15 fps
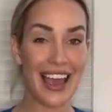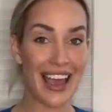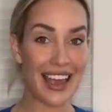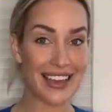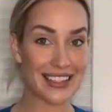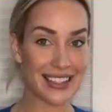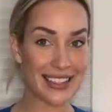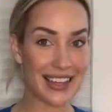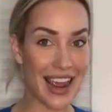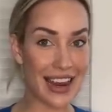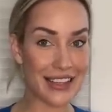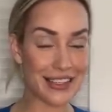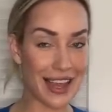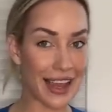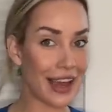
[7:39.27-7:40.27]

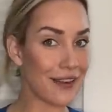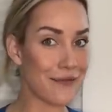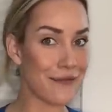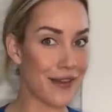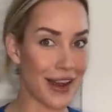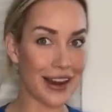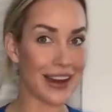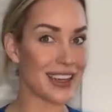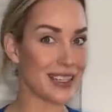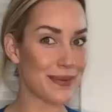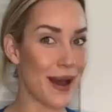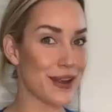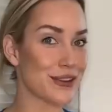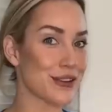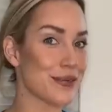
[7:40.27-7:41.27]
it's like a very
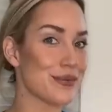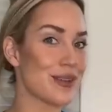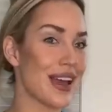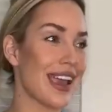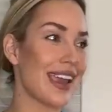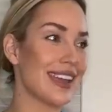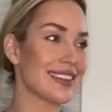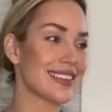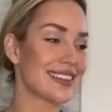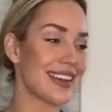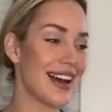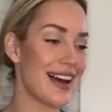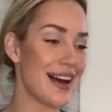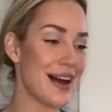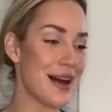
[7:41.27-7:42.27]
special place.
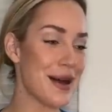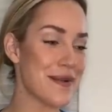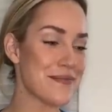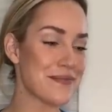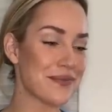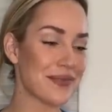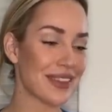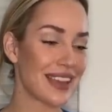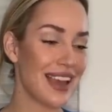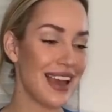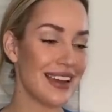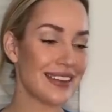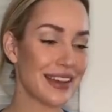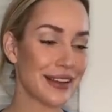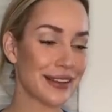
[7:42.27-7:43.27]

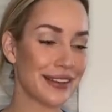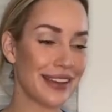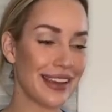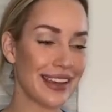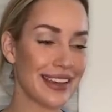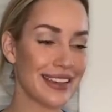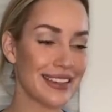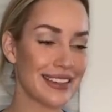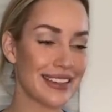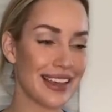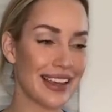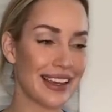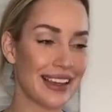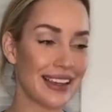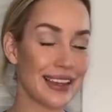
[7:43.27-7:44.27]
Another thing is
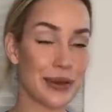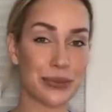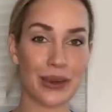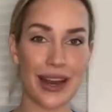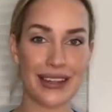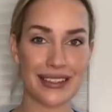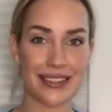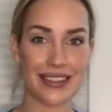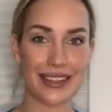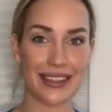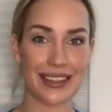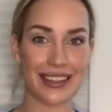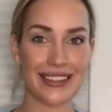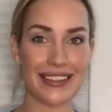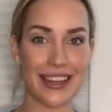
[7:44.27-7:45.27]
the prices at the
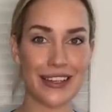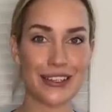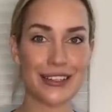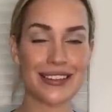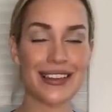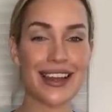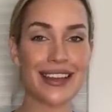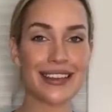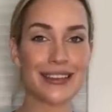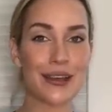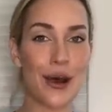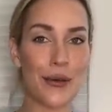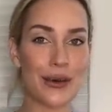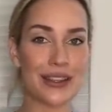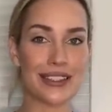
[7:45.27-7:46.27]
concession stand. That's
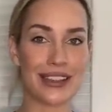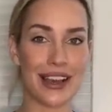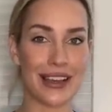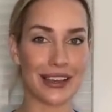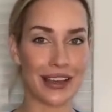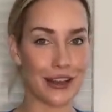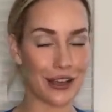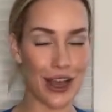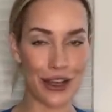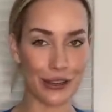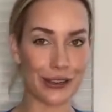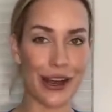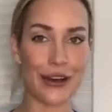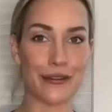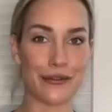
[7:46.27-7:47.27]
always like a
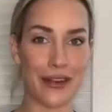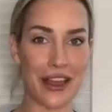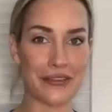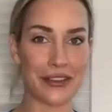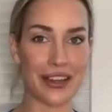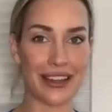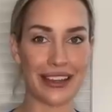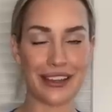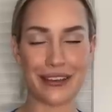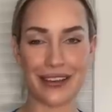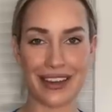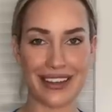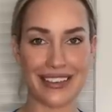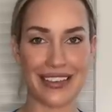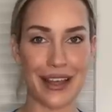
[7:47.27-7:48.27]
crowd favorite. Like you
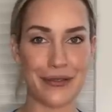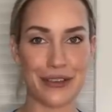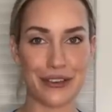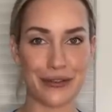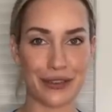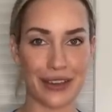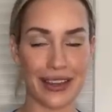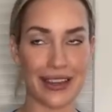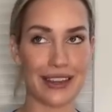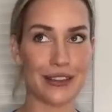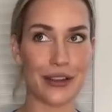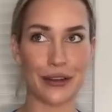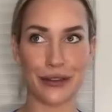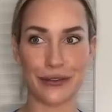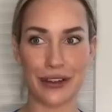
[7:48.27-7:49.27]
get a sandwich for like
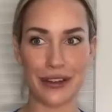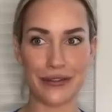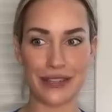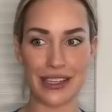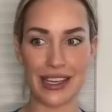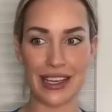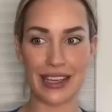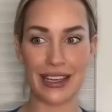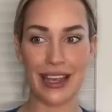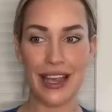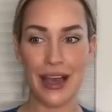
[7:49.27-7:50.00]
$1.50,